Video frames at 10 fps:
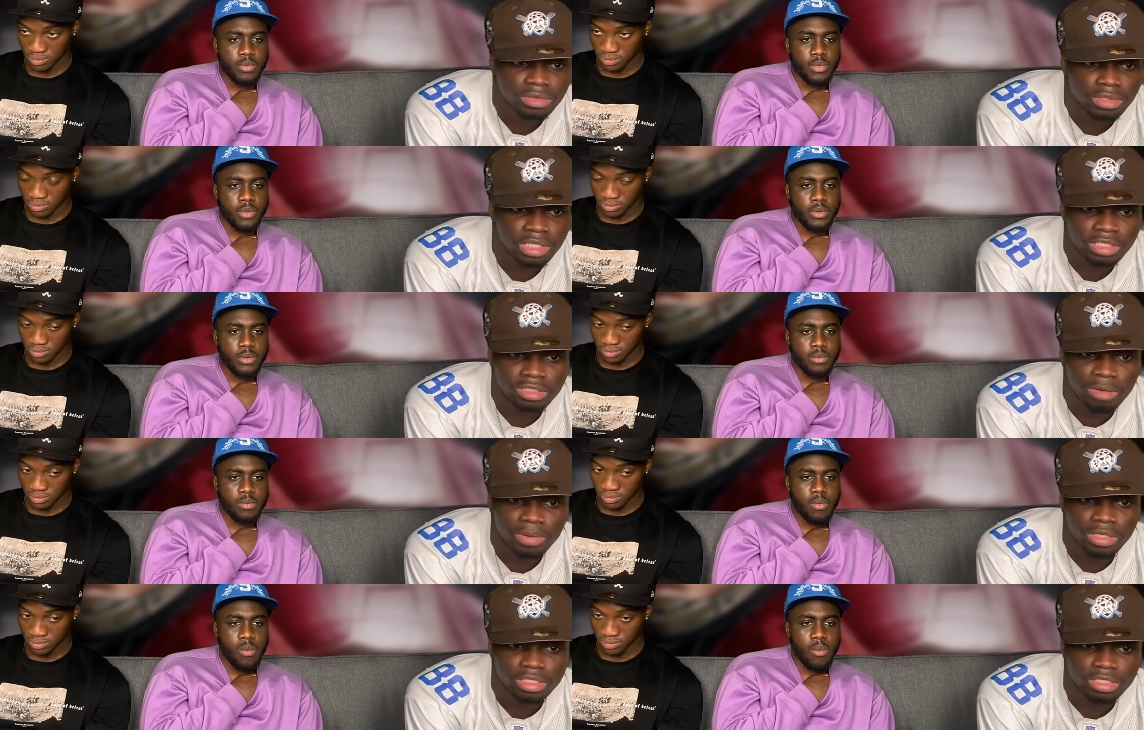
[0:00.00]
Speaker 1: You need to
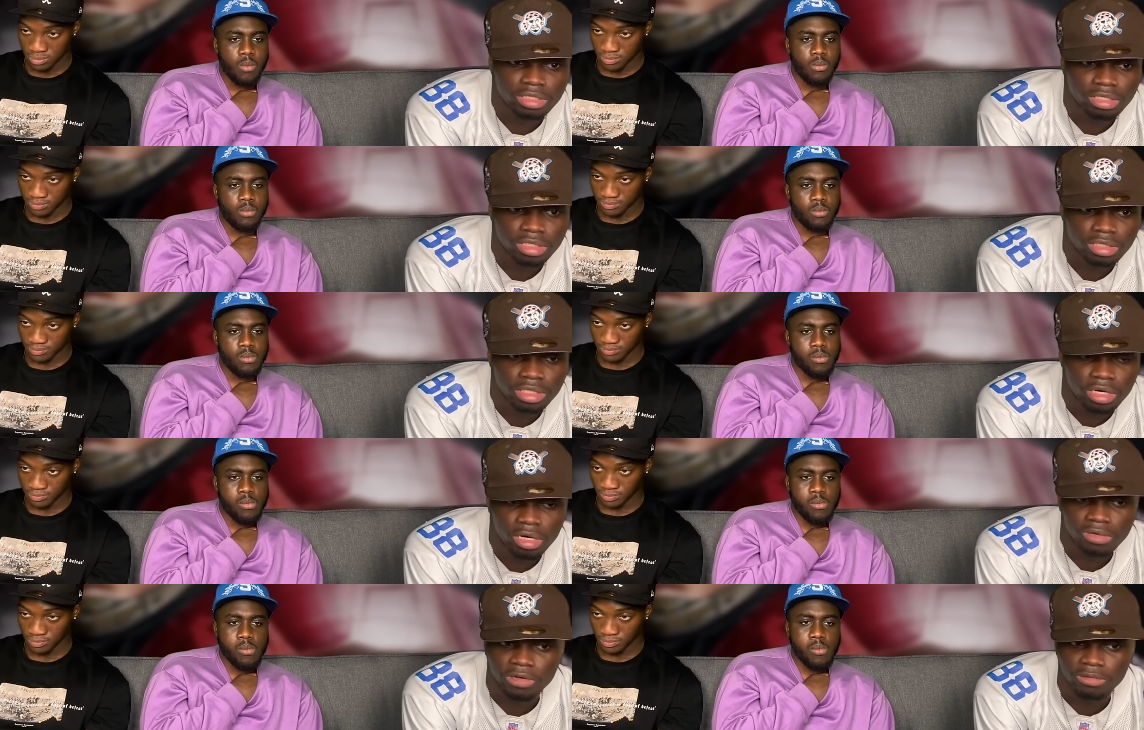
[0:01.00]
jump on the, on the
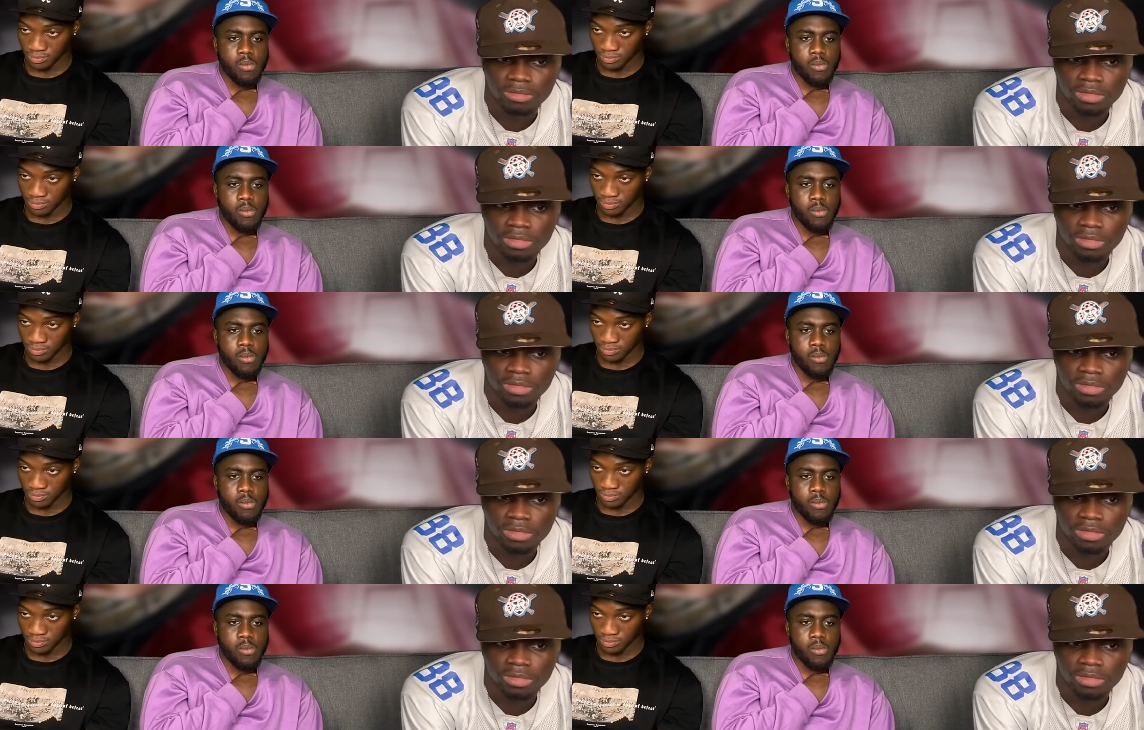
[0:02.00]
car, man.